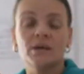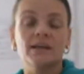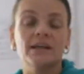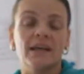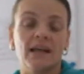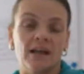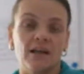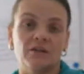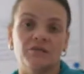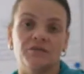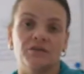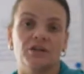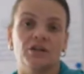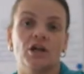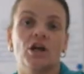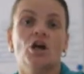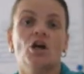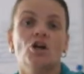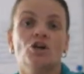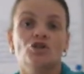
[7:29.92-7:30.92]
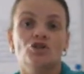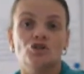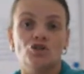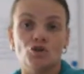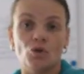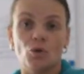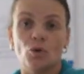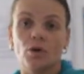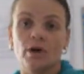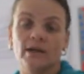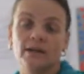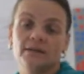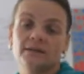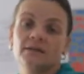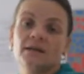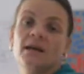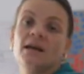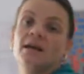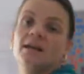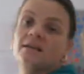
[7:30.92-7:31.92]
Calvin
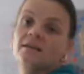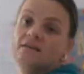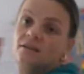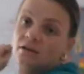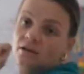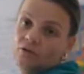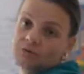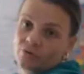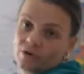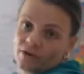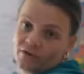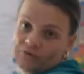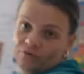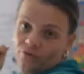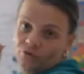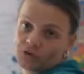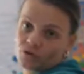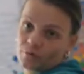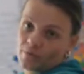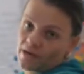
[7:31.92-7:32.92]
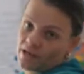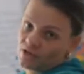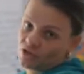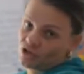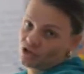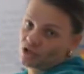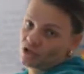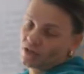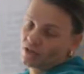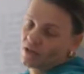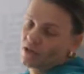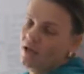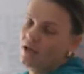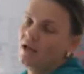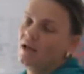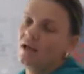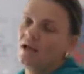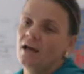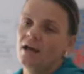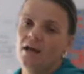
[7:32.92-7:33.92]
joined the Reformation.
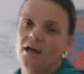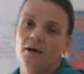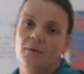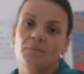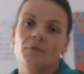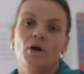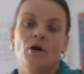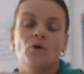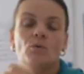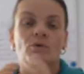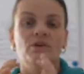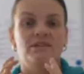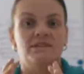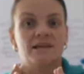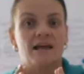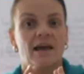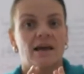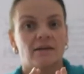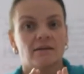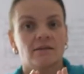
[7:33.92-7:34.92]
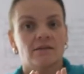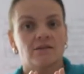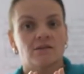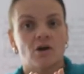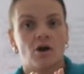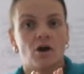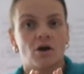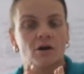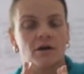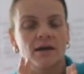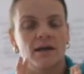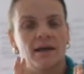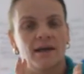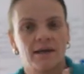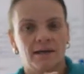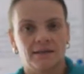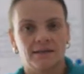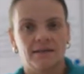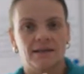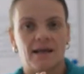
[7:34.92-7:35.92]
We sang the song
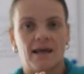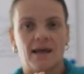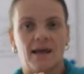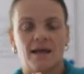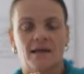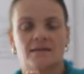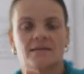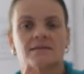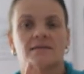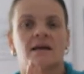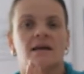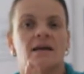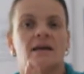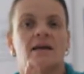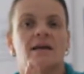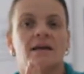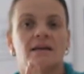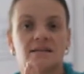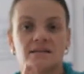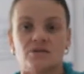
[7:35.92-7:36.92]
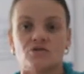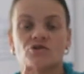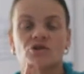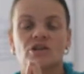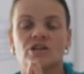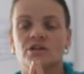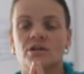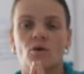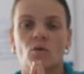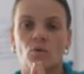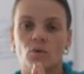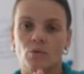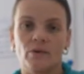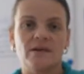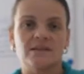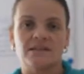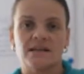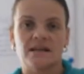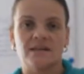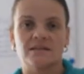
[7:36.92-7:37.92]
in class. History
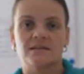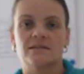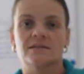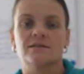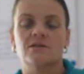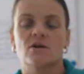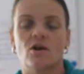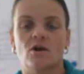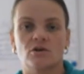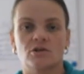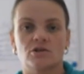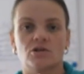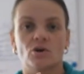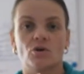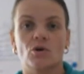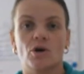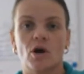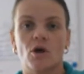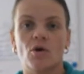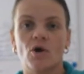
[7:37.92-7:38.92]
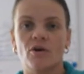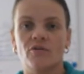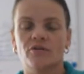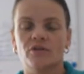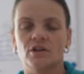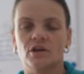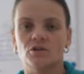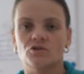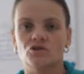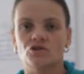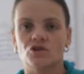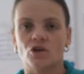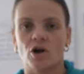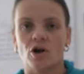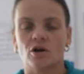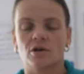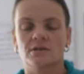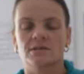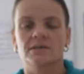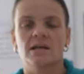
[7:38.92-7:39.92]
always has a song, so go over those
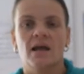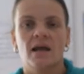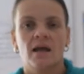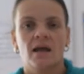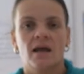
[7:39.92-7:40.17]
songs.